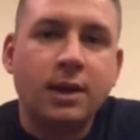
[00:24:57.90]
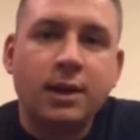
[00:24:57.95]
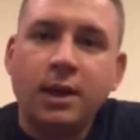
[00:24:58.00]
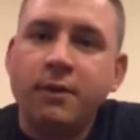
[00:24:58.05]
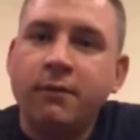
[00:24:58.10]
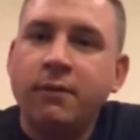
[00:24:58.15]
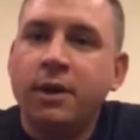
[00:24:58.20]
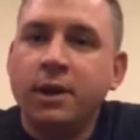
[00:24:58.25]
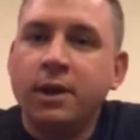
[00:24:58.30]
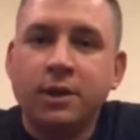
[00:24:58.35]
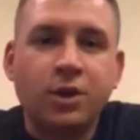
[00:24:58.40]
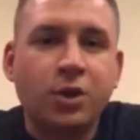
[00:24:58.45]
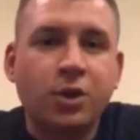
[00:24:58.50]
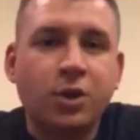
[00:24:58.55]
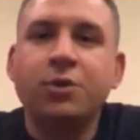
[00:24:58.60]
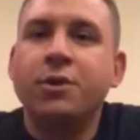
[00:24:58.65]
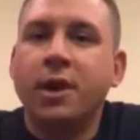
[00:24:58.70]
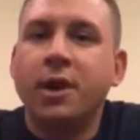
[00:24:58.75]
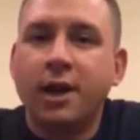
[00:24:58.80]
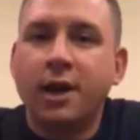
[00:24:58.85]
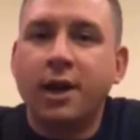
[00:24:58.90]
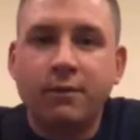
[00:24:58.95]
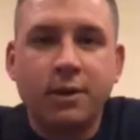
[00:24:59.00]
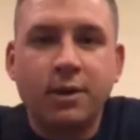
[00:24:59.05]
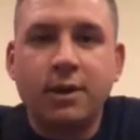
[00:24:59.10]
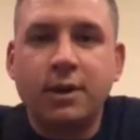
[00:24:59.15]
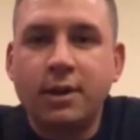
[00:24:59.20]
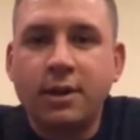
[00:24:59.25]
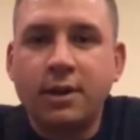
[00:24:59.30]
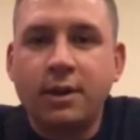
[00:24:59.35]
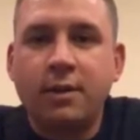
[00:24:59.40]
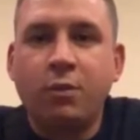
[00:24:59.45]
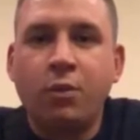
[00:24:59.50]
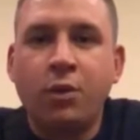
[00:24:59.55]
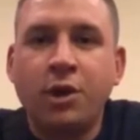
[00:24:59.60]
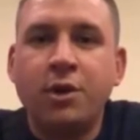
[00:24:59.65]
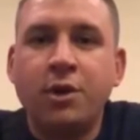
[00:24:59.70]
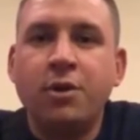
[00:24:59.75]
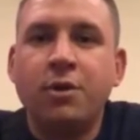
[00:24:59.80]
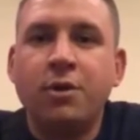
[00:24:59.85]
even a screwdriver,
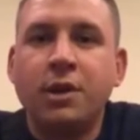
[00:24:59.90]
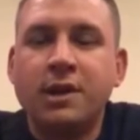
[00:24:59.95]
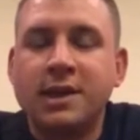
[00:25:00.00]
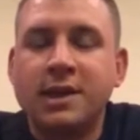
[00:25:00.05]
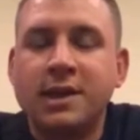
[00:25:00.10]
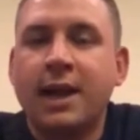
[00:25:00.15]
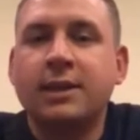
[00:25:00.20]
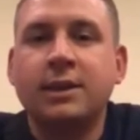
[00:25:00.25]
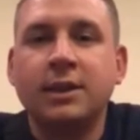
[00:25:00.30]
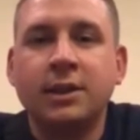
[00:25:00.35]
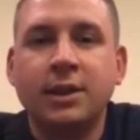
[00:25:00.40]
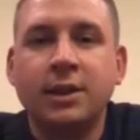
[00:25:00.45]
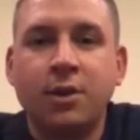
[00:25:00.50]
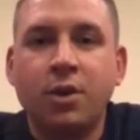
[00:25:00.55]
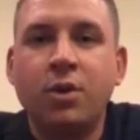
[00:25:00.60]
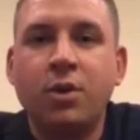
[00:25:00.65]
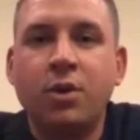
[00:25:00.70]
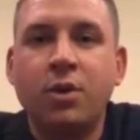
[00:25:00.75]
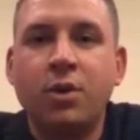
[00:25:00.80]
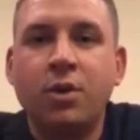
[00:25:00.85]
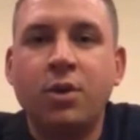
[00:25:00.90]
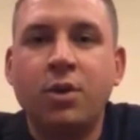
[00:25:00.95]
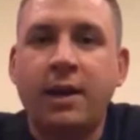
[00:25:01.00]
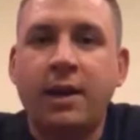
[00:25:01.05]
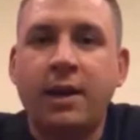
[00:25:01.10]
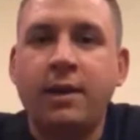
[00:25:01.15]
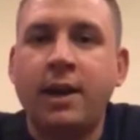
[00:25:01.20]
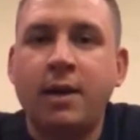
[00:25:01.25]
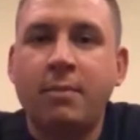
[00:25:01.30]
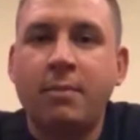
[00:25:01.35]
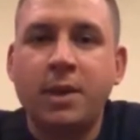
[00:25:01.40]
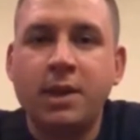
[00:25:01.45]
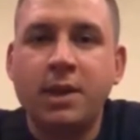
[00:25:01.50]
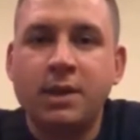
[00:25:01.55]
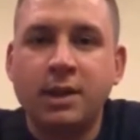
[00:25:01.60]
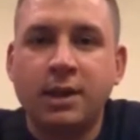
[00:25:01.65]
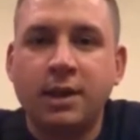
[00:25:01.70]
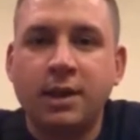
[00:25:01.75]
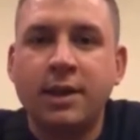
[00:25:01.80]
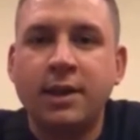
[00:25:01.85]
we knew exactly who had that
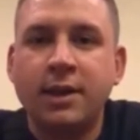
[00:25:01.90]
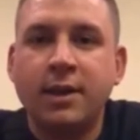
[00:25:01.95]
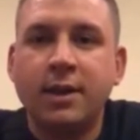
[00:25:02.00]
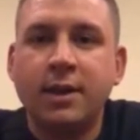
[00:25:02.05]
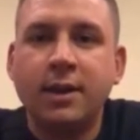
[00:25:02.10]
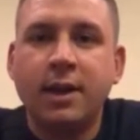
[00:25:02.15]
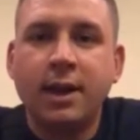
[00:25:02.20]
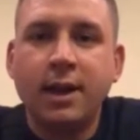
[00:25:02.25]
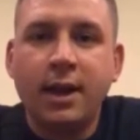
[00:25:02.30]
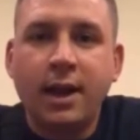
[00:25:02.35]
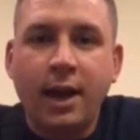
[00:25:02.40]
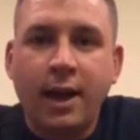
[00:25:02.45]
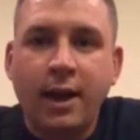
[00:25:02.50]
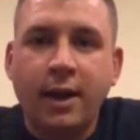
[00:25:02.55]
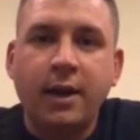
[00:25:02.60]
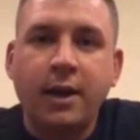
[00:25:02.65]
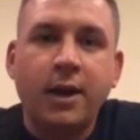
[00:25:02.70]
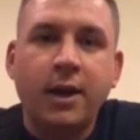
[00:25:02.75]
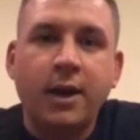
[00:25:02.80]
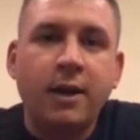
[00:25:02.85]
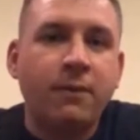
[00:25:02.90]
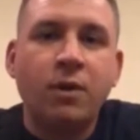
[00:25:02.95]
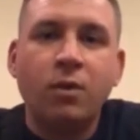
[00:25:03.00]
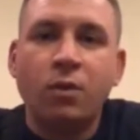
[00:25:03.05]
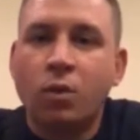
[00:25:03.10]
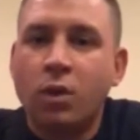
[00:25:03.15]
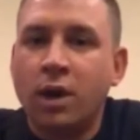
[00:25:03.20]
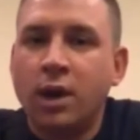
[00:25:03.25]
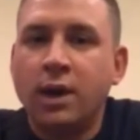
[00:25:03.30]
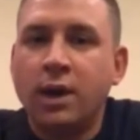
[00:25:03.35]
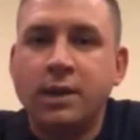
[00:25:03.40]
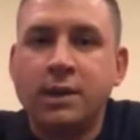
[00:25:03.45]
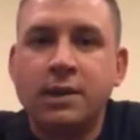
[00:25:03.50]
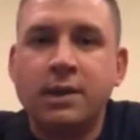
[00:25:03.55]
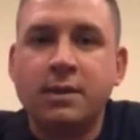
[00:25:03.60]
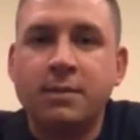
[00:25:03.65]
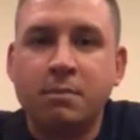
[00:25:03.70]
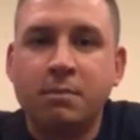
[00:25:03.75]
piece of gear. And if it was